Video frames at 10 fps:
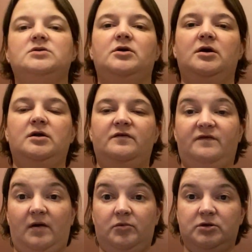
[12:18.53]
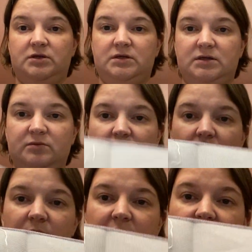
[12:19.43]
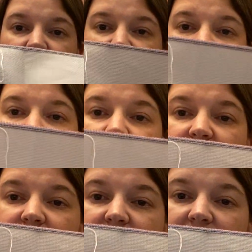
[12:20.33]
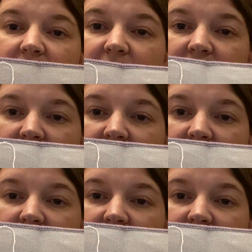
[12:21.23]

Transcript: So I got enough fabric to stitch them all, but I don't think I'm going to do that.